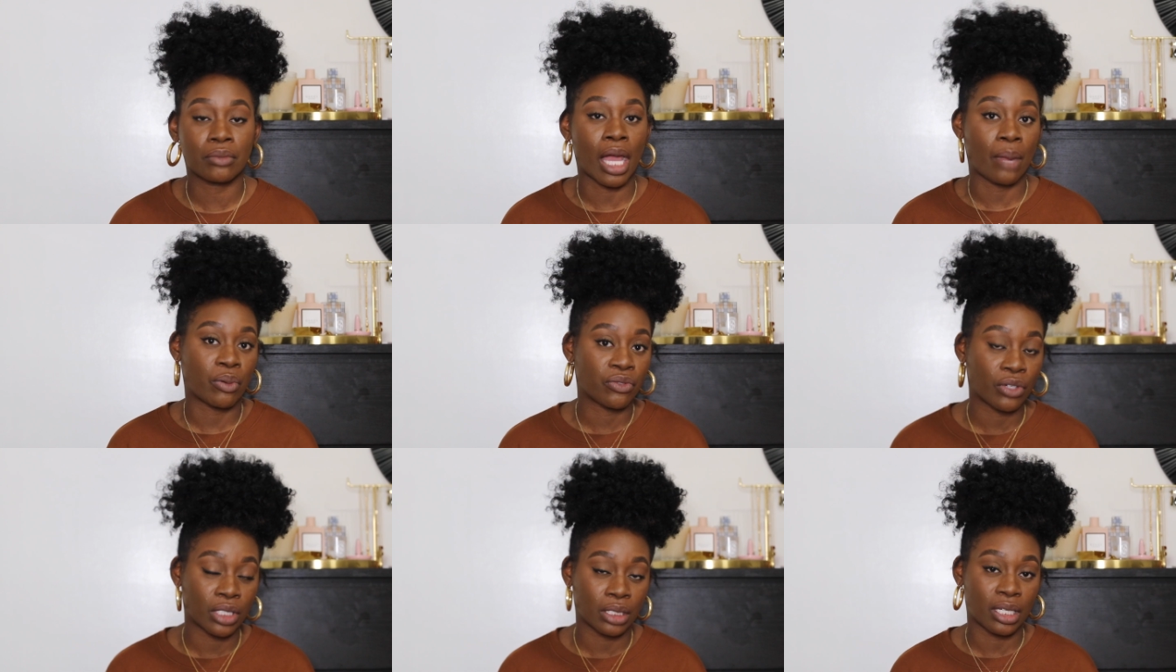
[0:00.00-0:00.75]
I
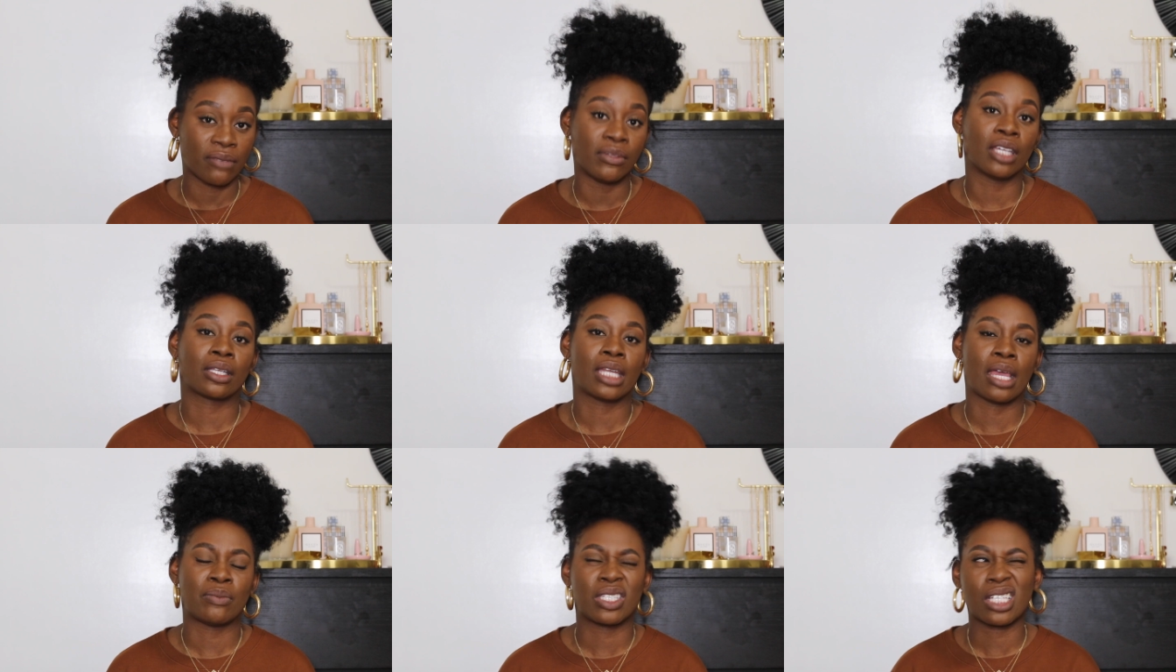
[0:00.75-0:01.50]
prefer to give
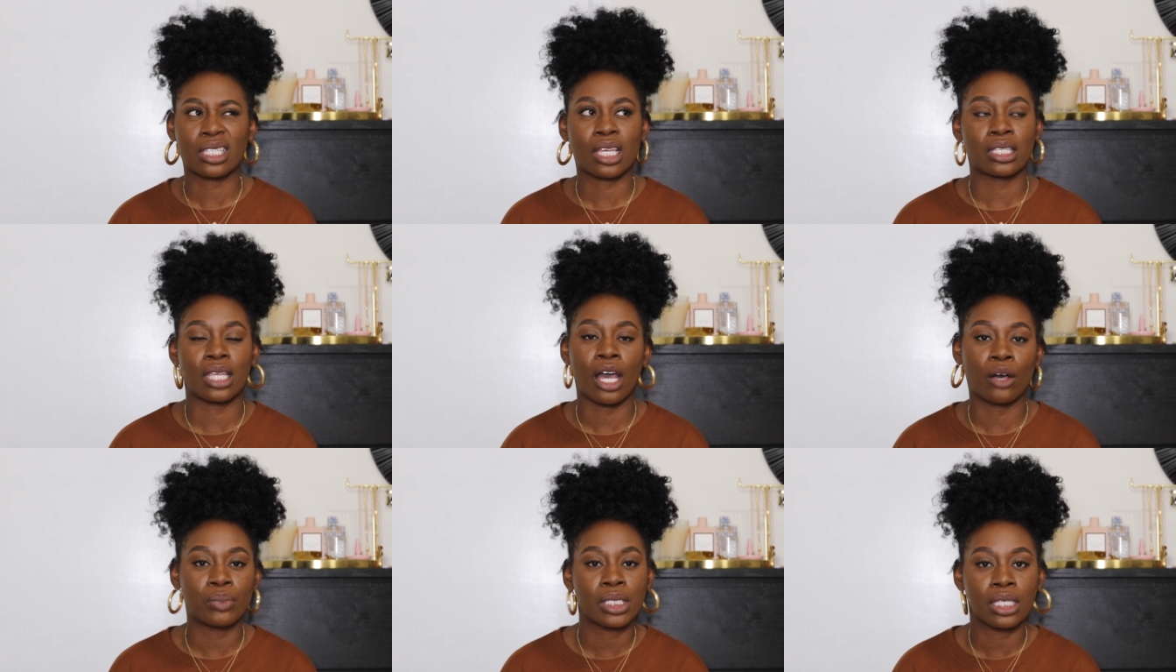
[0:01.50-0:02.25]
nicknames just because it
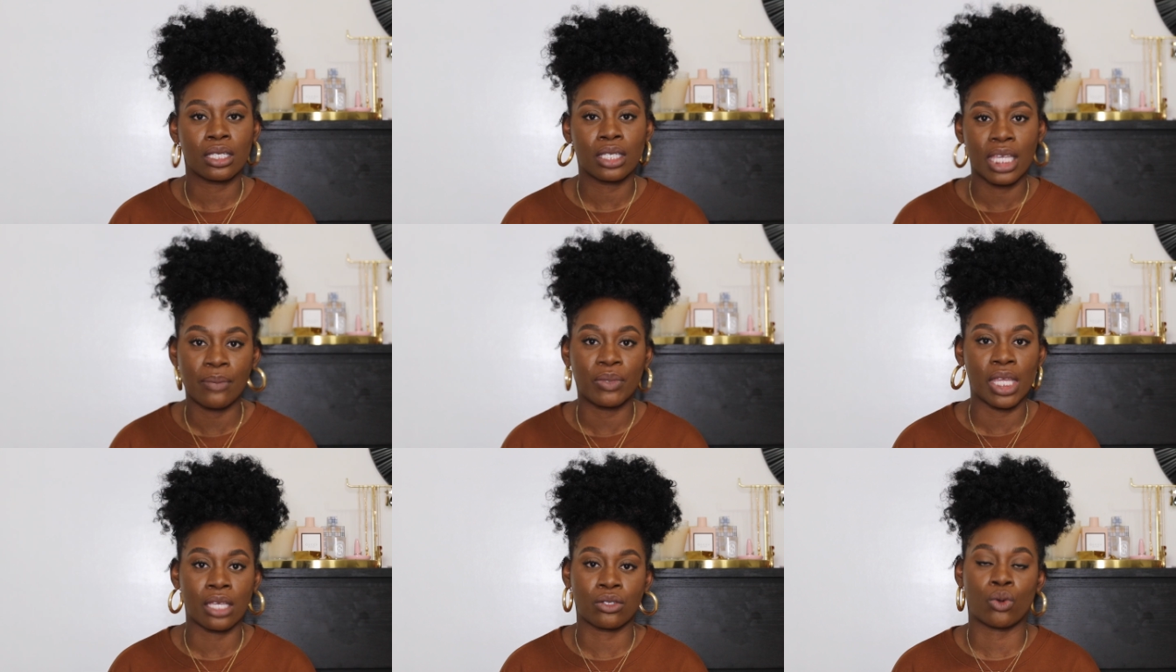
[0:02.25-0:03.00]
helps keep
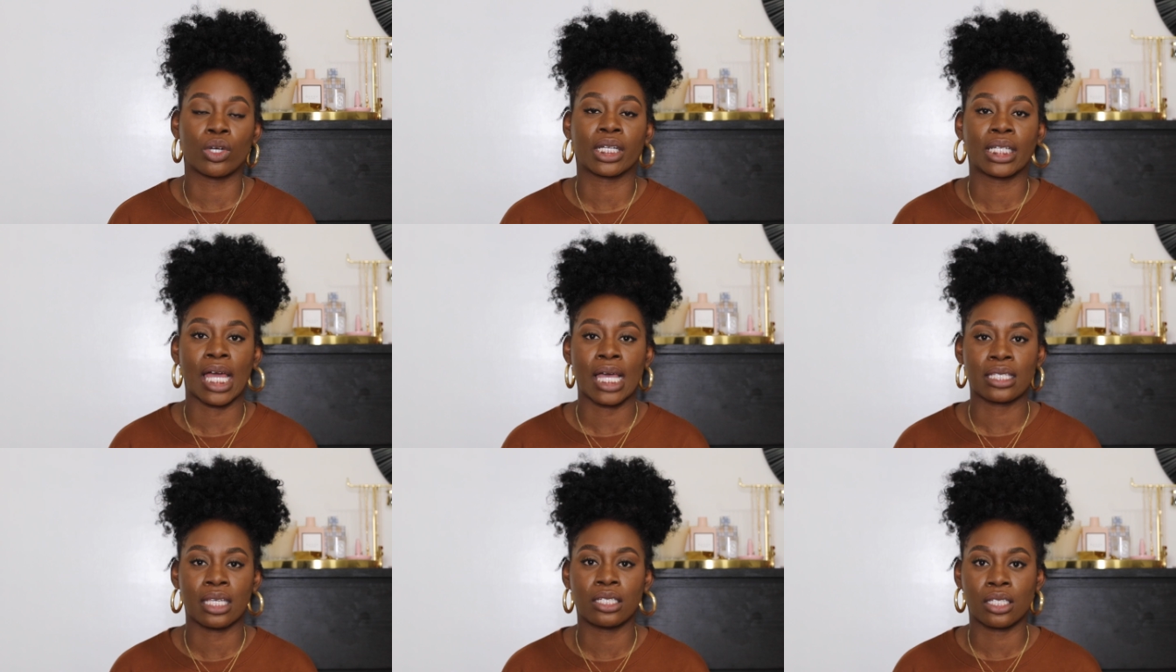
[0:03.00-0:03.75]
things
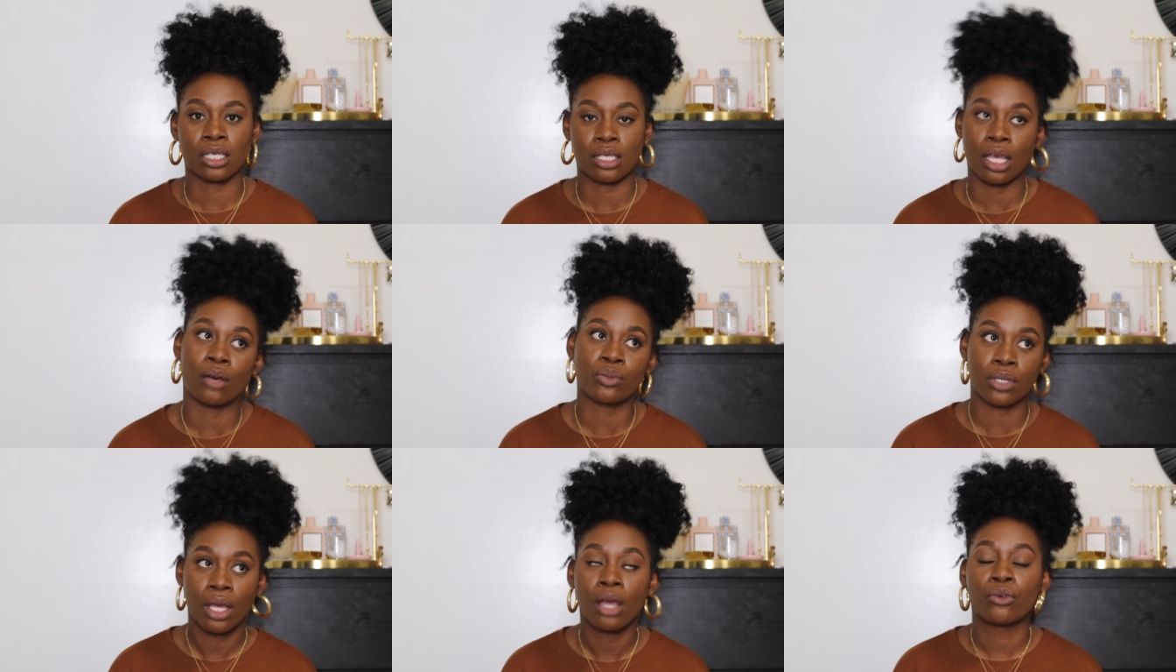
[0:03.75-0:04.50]
organized and just
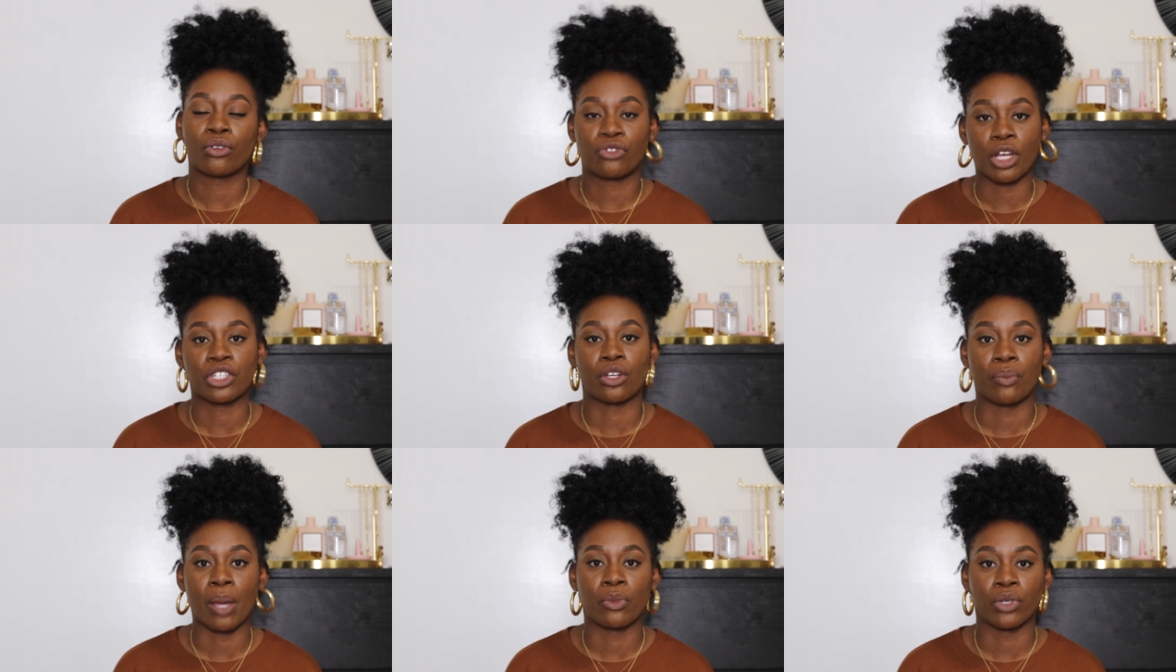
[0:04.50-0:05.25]
helps refresh
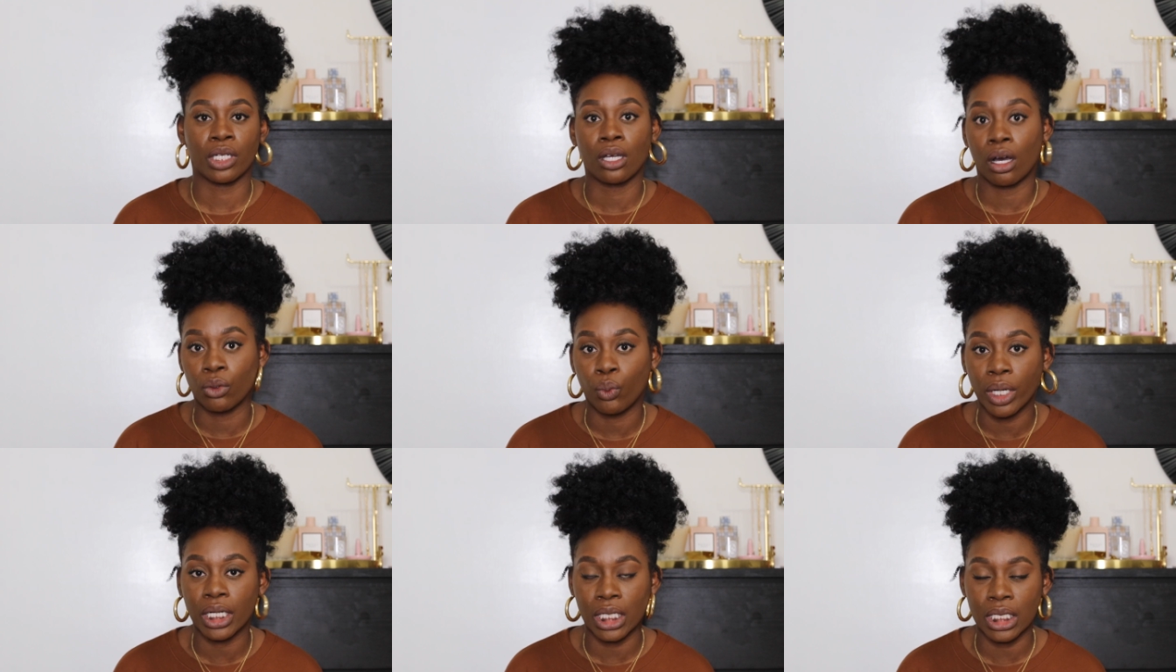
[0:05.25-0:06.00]
your memory on
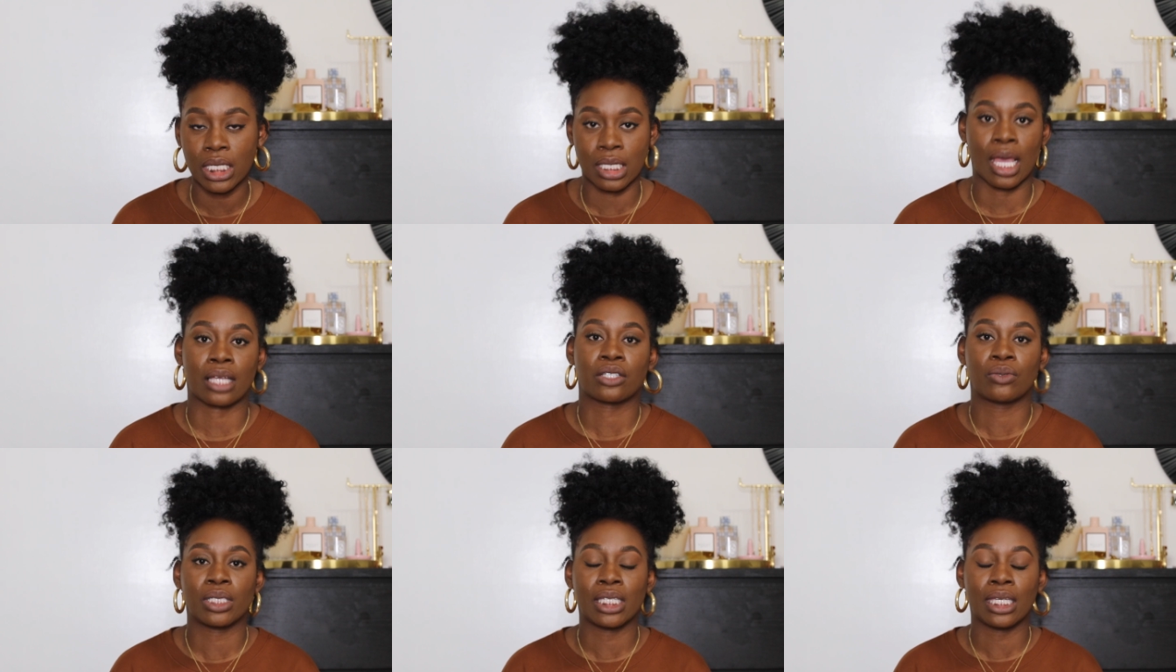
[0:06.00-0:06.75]
what it is
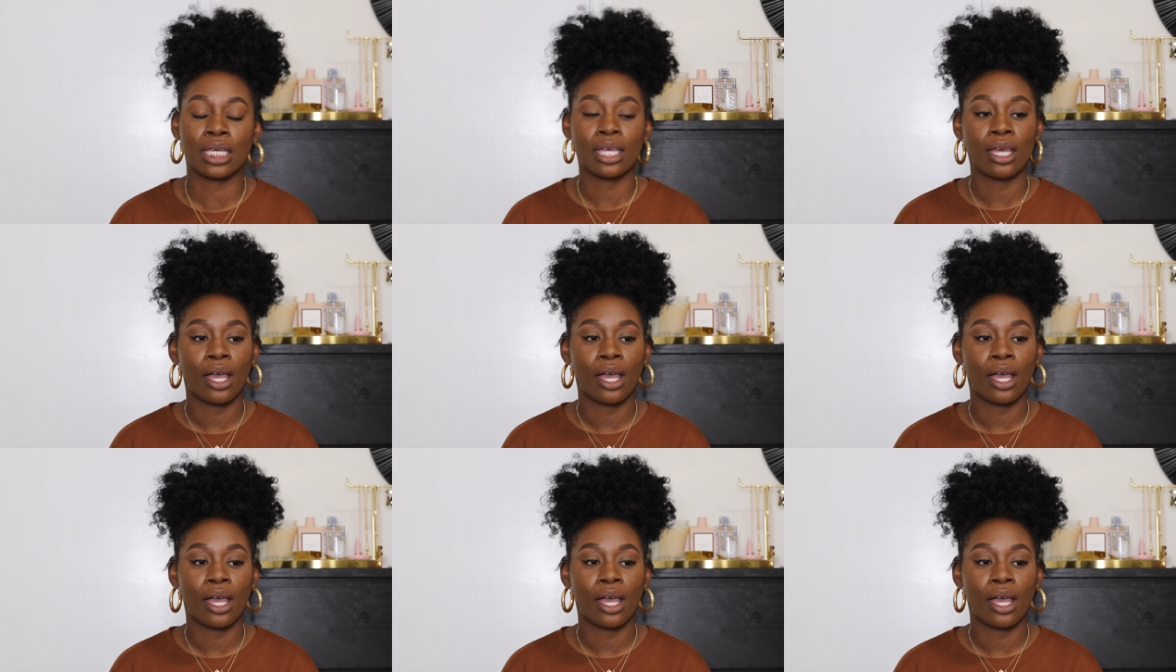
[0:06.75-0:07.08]
actually.